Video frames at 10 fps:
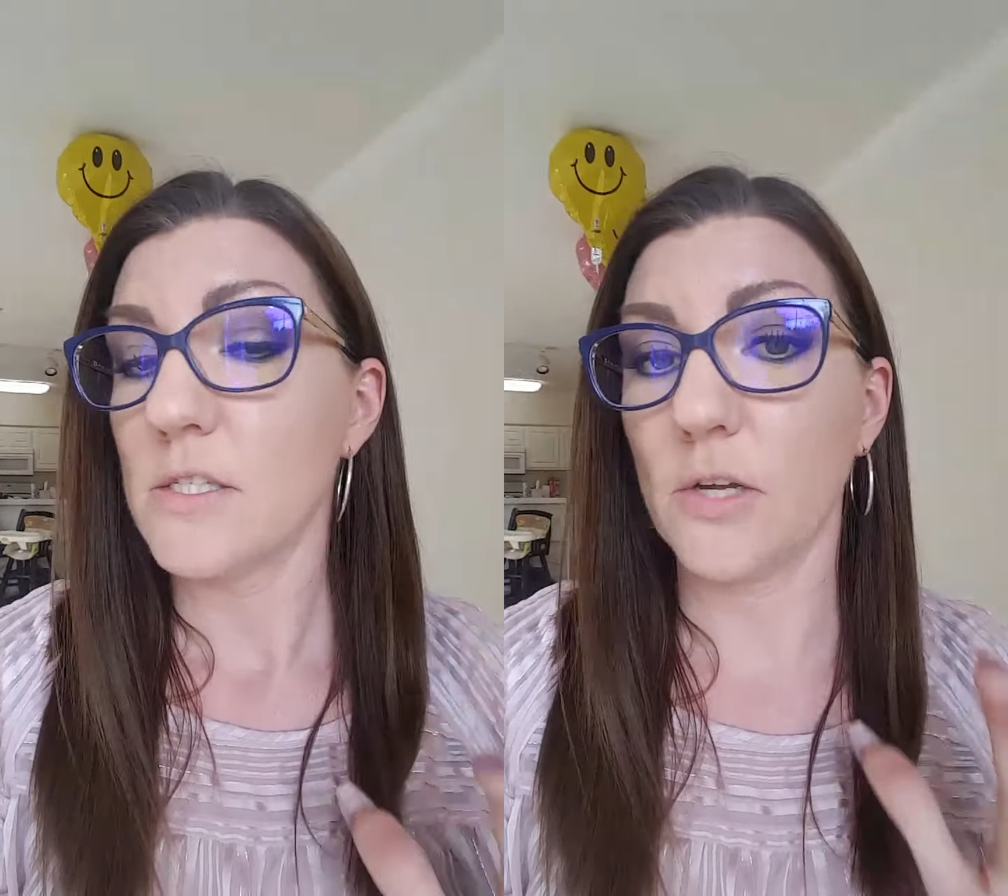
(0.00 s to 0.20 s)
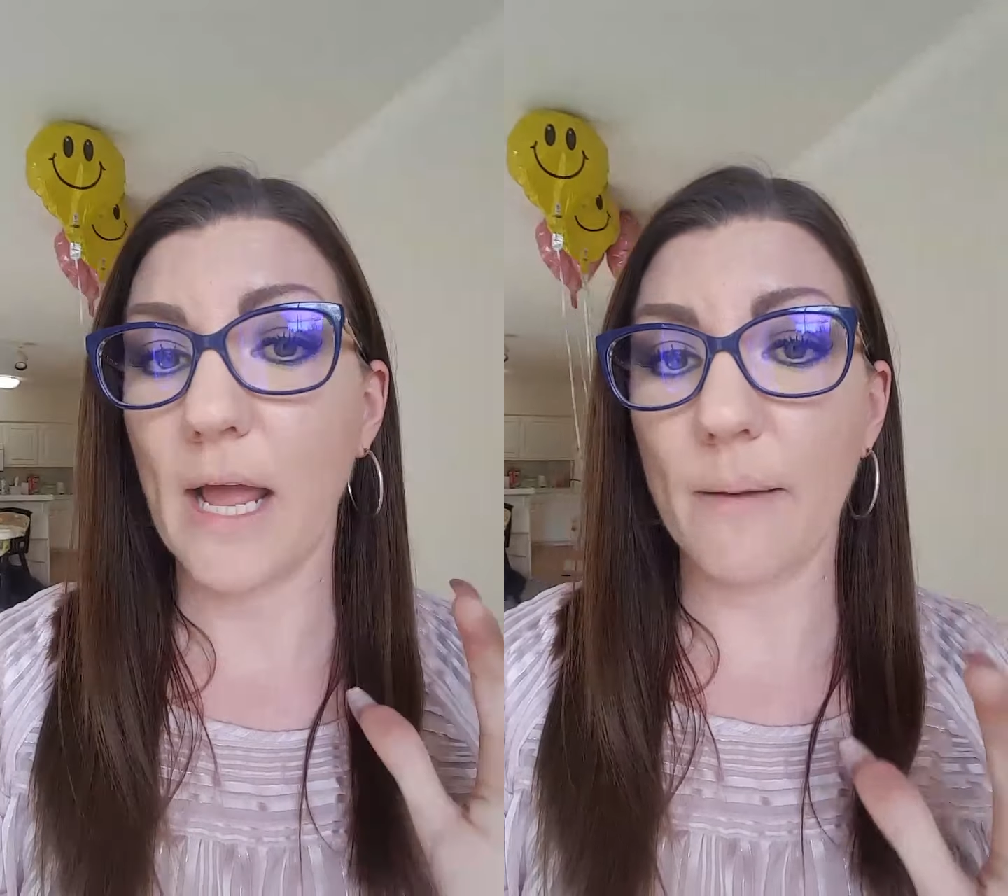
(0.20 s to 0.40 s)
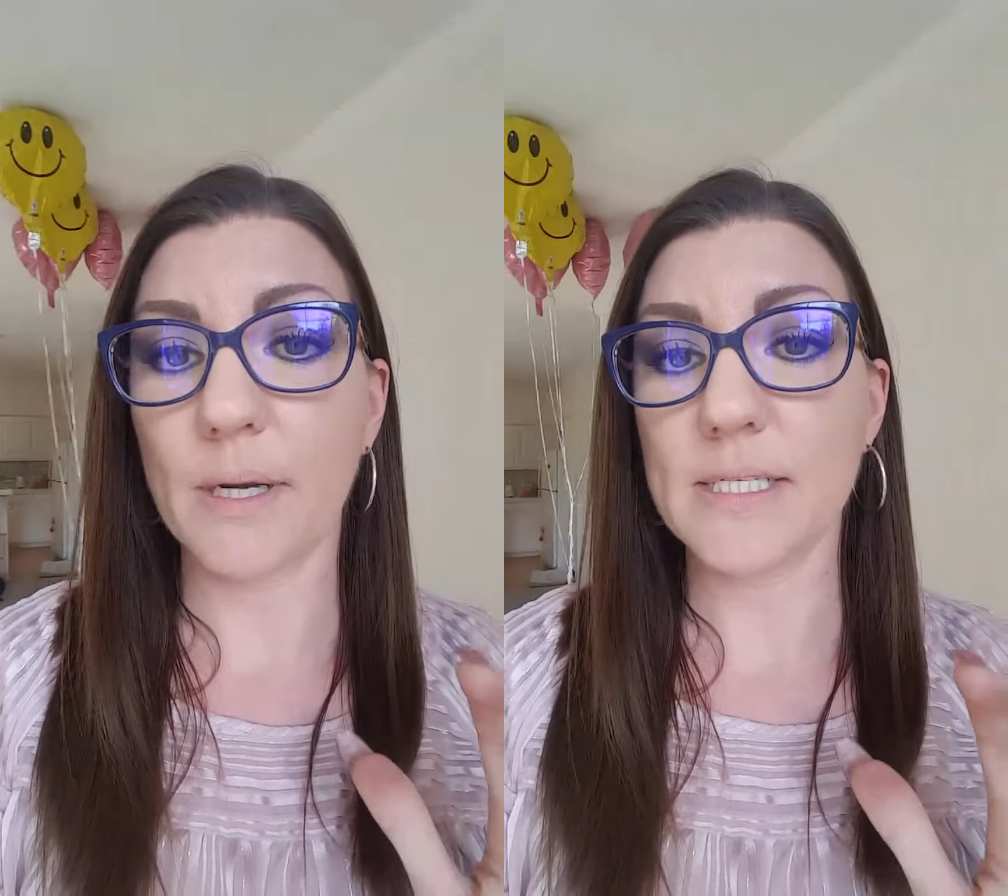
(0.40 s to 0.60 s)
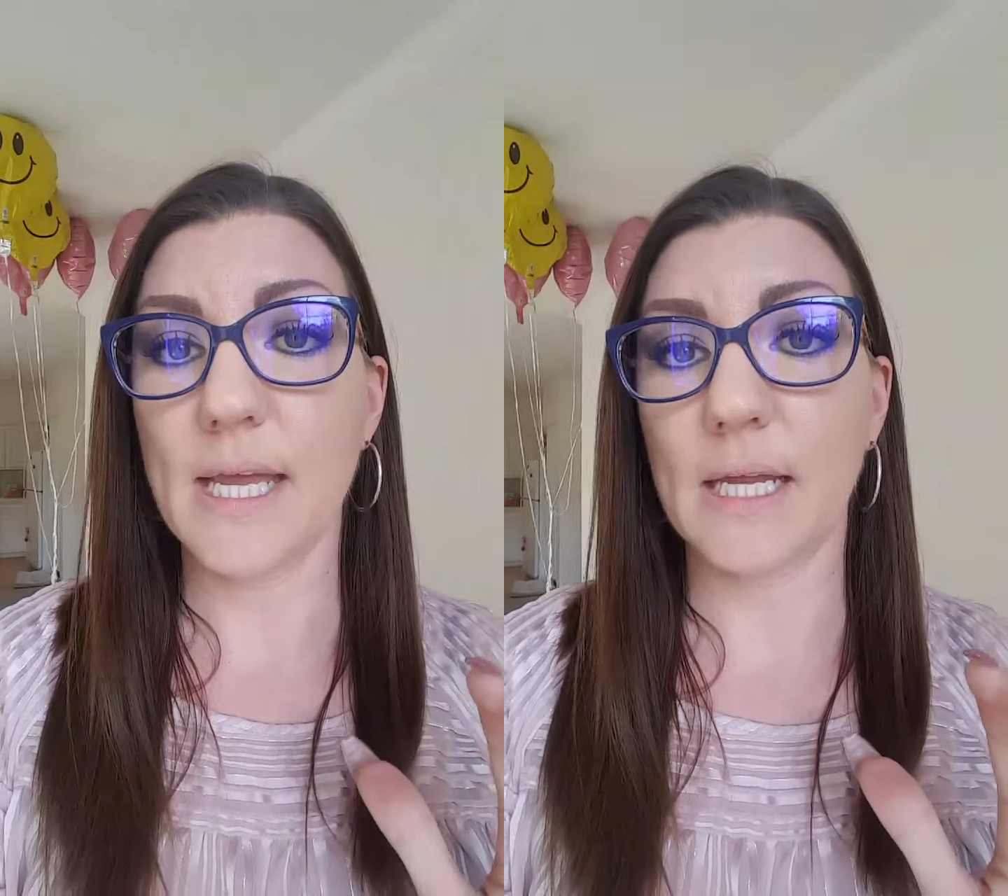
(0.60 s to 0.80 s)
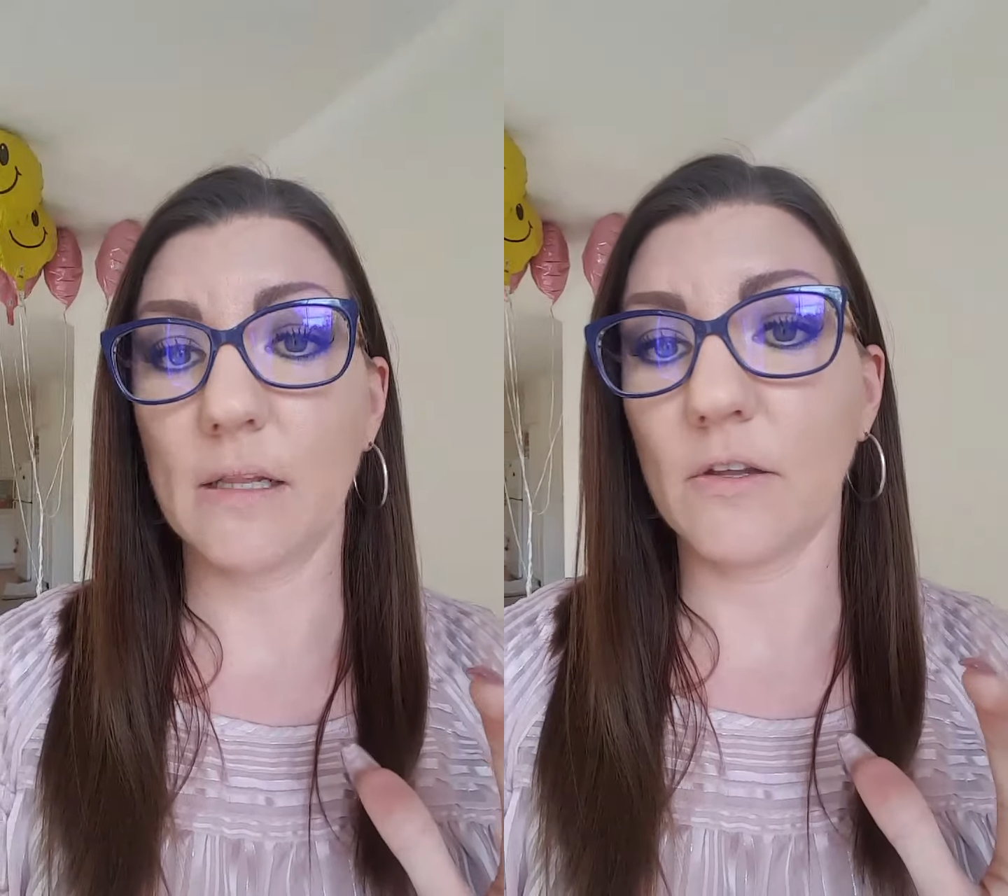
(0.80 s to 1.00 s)
So now I'm going to
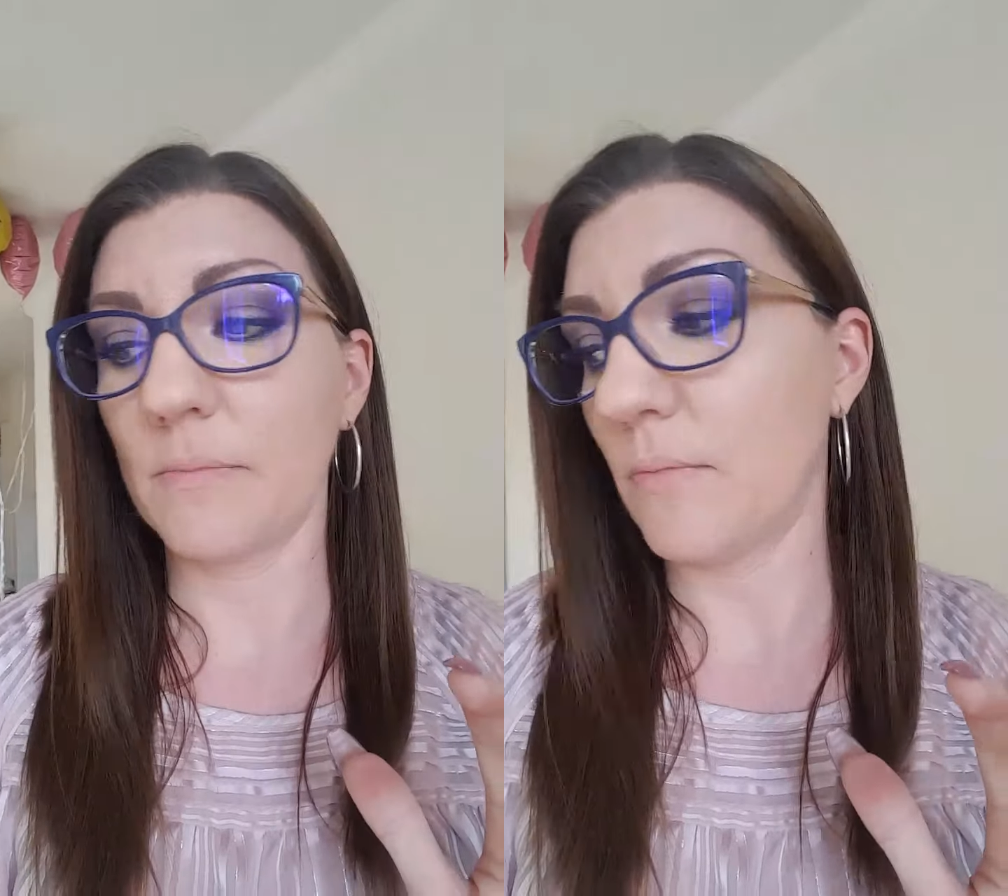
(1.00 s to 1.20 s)
take it a little